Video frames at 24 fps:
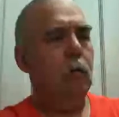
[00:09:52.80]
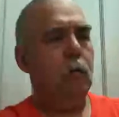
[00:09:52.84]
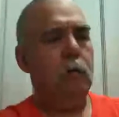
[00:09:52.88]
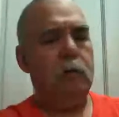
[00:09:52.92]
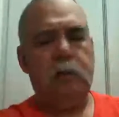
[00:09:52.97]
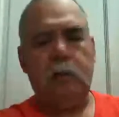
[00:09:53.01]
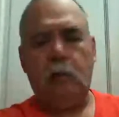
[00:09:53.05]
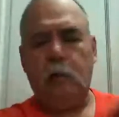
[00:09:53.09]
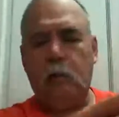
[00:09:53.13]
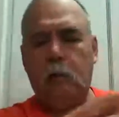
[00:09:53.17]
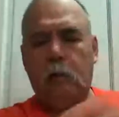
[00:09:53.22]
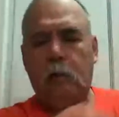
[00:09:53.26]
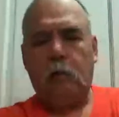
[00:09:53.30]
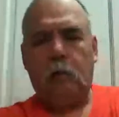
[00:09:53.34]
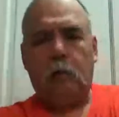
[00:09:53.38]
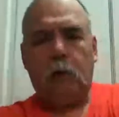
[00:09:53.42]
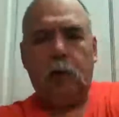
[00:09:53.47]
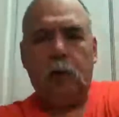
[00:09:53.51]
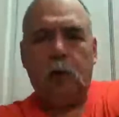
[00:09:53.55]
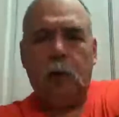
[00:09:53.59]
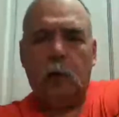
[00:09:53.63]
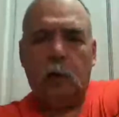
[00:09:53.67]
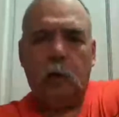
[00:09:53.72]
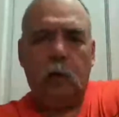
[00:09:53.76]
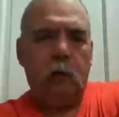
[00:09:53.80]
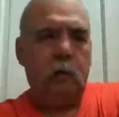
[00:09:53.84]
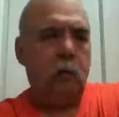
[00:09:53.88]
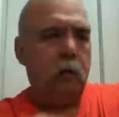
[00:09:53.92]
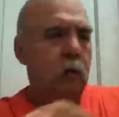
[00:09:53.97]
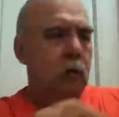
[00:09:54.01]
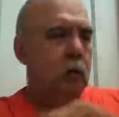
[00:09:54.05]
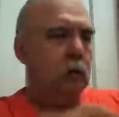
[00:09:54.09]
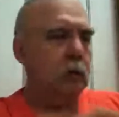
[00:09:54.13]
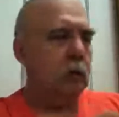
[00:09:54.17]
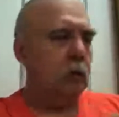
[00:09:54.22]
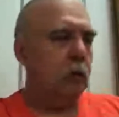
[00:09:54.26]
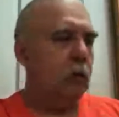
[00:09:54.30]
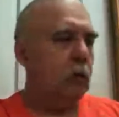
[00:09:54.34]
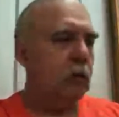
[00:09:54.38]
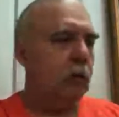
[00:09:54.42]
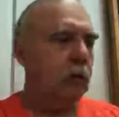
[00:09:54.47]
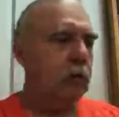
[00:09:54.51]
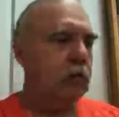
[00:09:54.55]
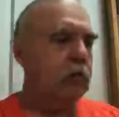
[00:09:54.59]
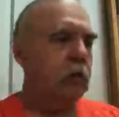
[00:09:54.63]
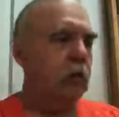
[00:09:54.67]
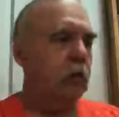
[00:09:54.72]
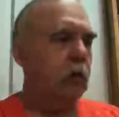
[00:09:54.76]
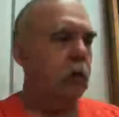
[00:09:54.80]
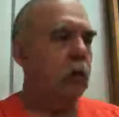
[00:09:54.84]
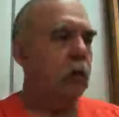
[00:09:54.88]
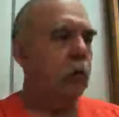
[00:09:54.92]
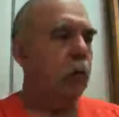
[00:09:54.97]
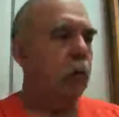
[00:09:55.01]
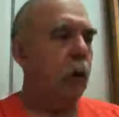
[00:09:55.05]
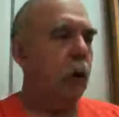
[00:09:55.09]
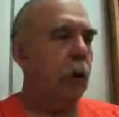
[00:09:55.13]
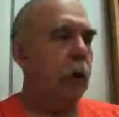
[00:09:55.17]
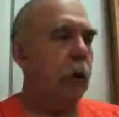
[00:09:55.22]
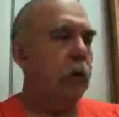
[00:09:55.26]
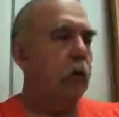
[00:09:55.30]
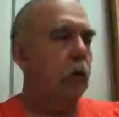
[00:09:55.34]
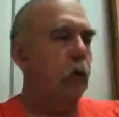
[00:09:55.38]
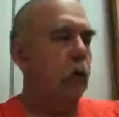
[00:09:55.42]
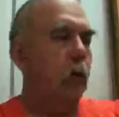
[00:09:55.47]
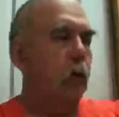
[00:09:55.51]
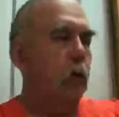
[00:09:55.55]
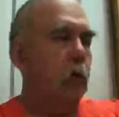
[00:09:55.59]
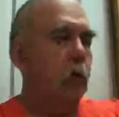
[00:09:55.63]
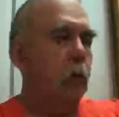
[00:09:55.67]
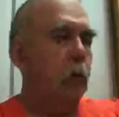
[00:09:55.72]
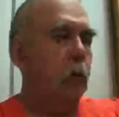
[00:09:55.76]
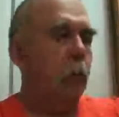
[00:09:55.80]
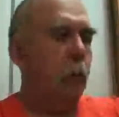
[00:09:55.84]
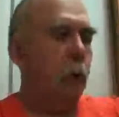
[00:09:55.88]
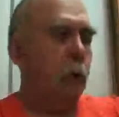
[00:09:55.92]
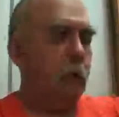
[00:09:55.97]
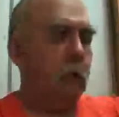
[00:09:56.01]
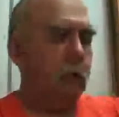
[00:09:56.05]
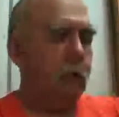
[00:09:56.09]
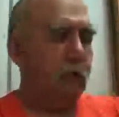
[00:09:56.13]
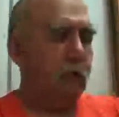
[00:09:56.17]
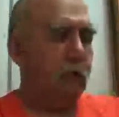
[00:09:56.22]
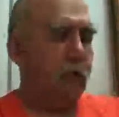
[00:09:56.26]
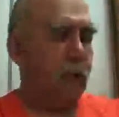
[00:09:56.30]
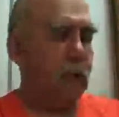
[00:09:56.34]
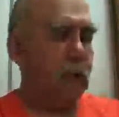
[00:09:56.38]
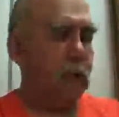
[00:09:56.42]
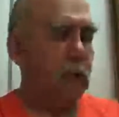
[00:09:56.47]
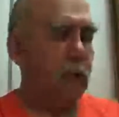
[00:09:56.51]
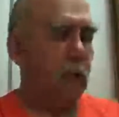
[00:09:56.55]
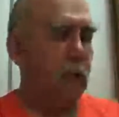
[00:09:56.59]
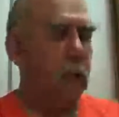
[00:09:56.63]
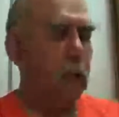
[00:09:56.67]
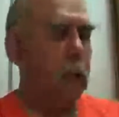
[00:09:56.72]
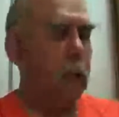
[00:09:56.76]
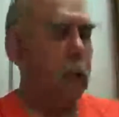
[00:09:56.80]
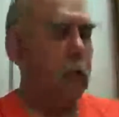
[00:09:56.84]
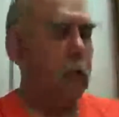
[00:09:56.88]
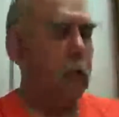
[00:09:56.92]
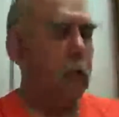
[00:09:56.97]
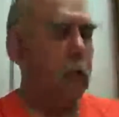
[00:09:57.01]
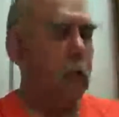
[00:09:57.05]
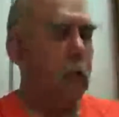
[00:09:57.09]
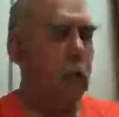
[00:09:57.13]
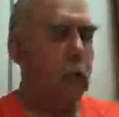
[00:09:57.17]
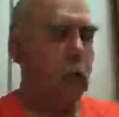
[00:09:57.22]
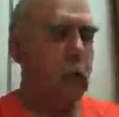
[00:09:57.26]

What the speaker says: was there a grunt in here too? Is there a white phase 1 in here?